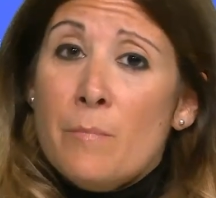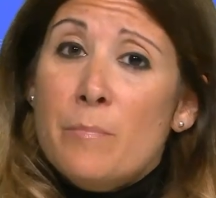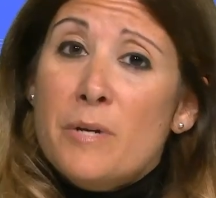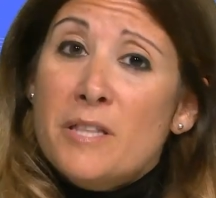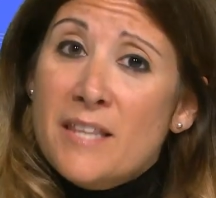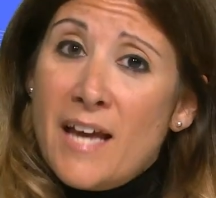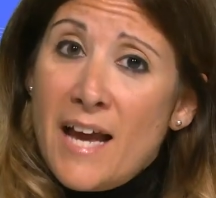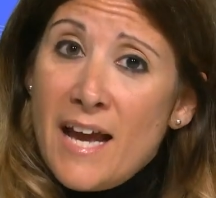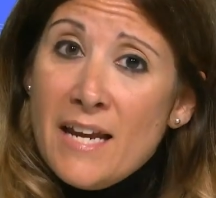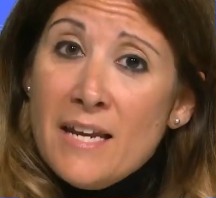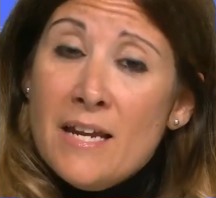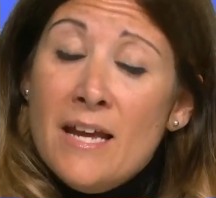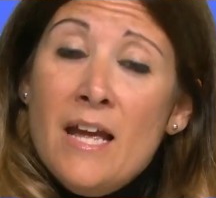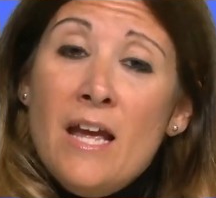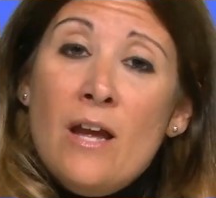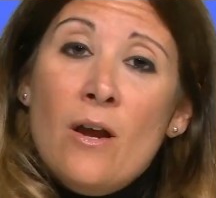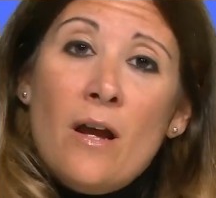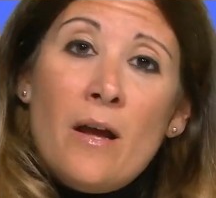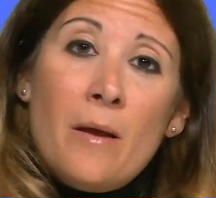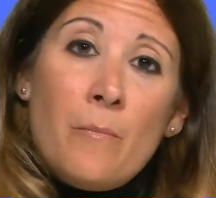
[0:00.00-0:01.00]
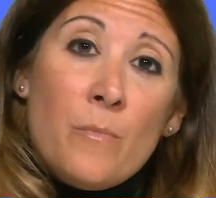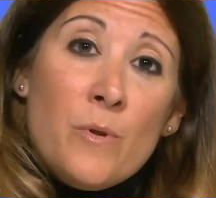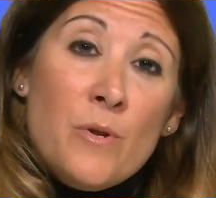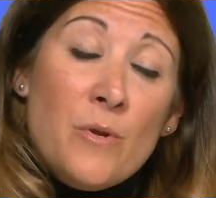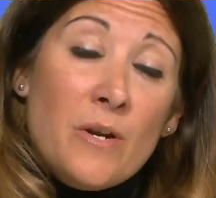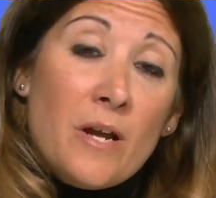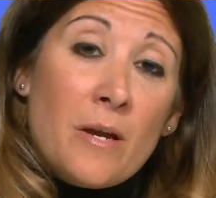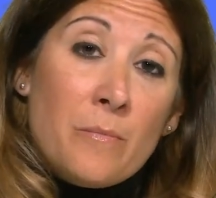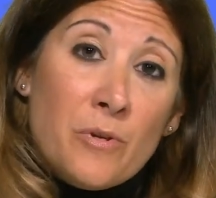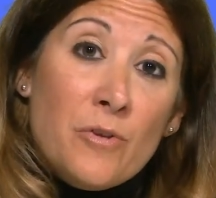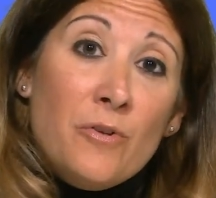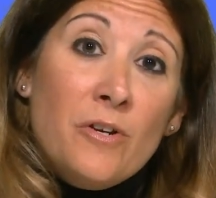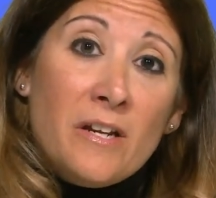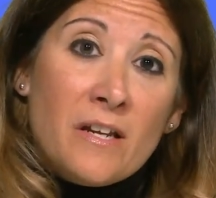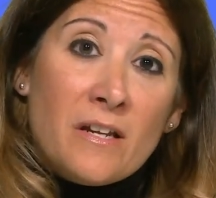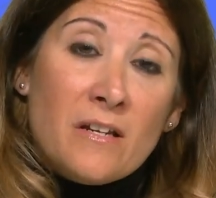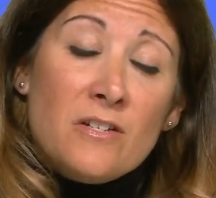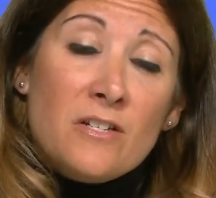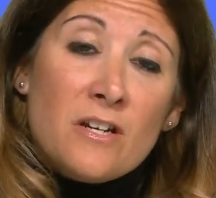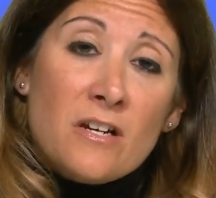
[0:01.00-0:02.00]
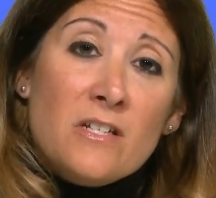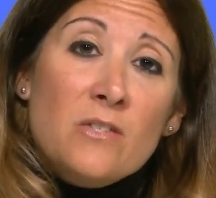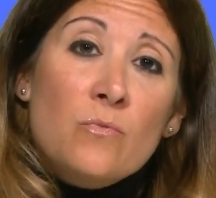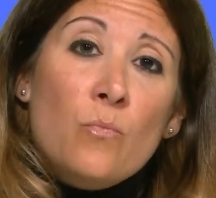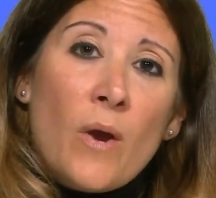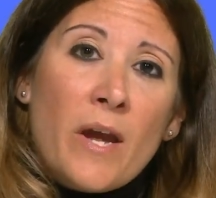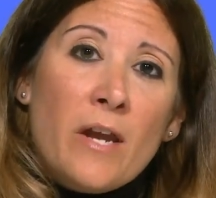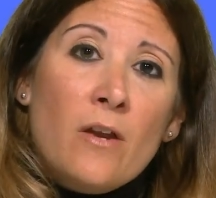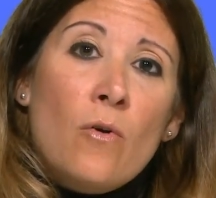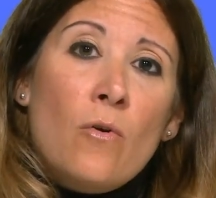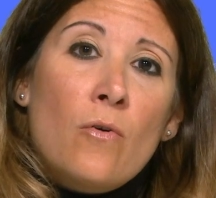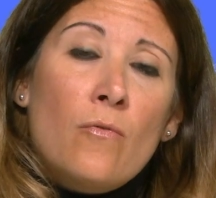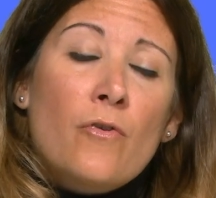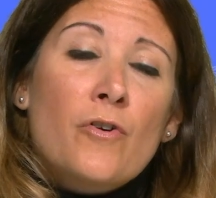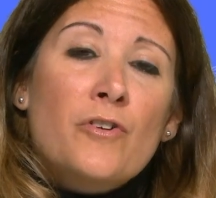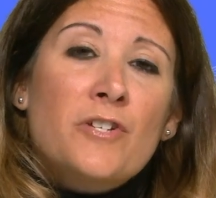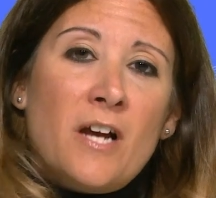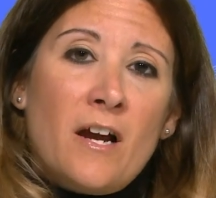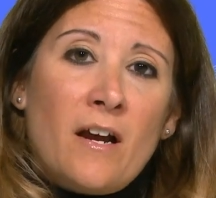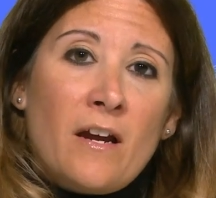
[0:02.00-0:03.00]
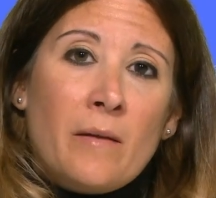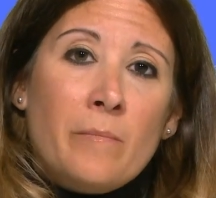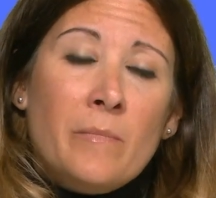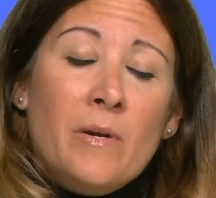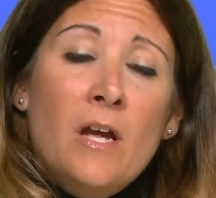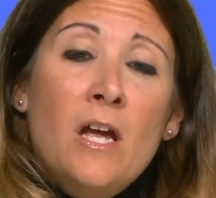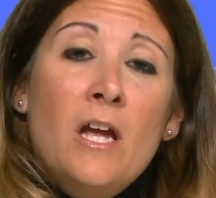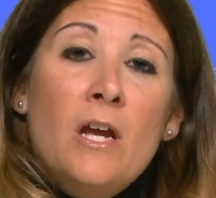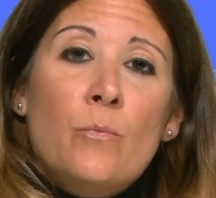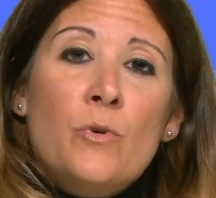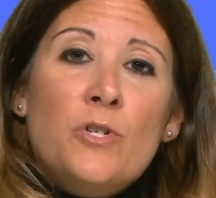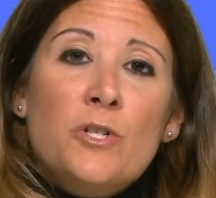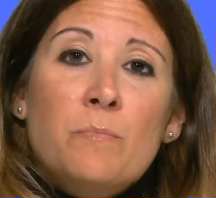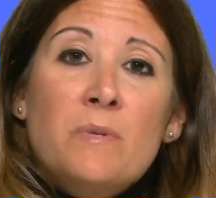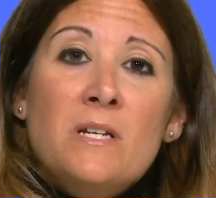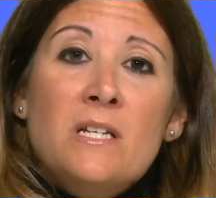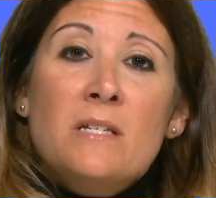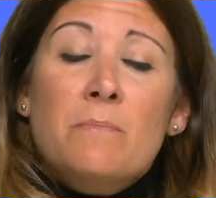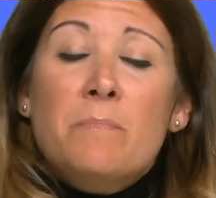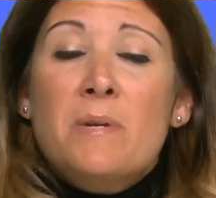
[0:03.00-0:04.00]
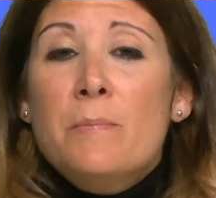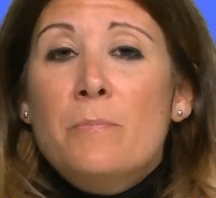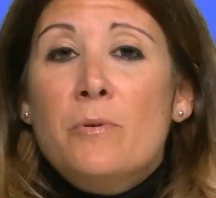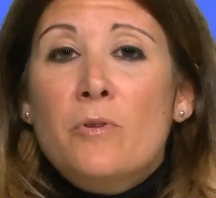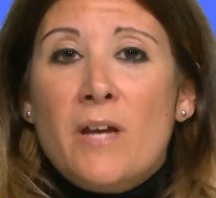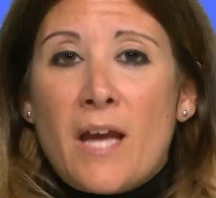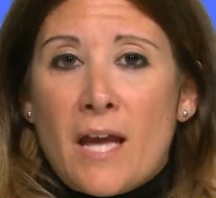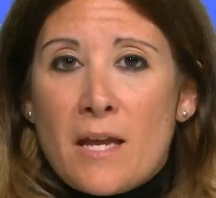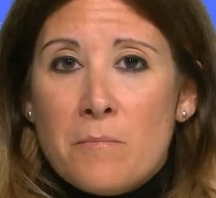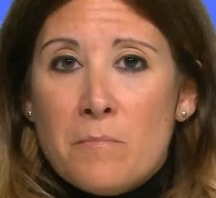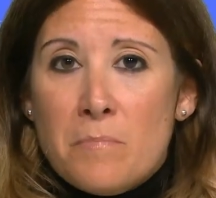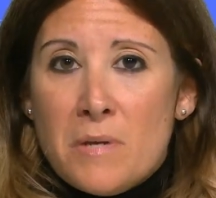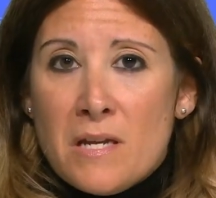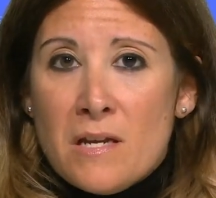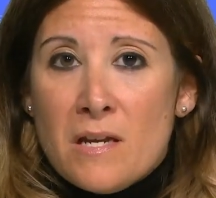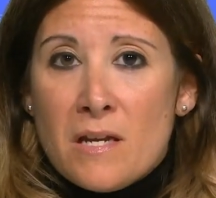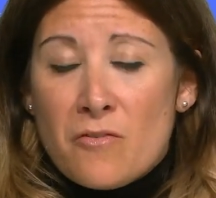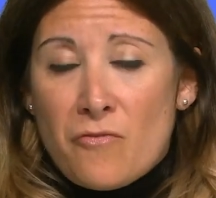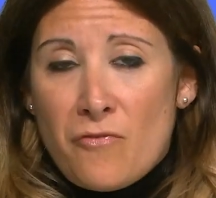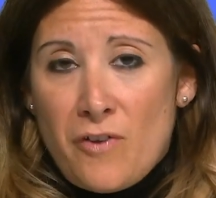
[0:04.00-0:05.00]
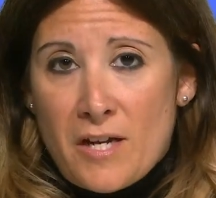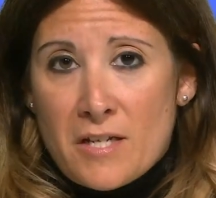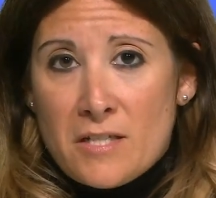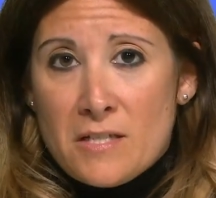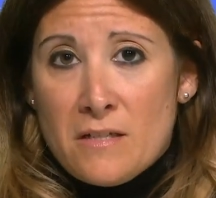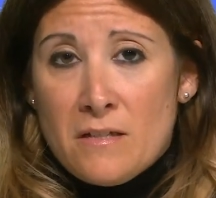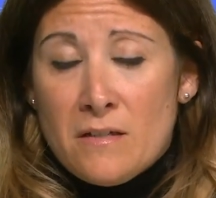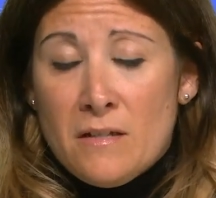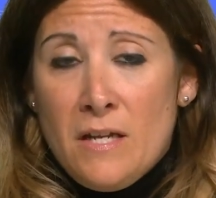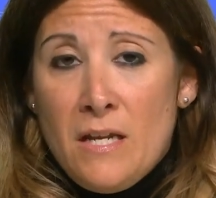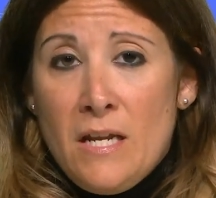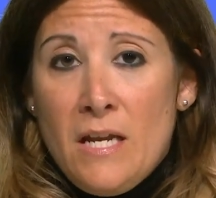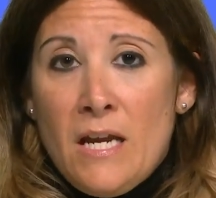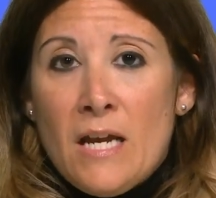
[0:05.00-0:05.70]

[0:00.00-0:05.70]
But that Immun- immunity does wane over time, which means people can be infected.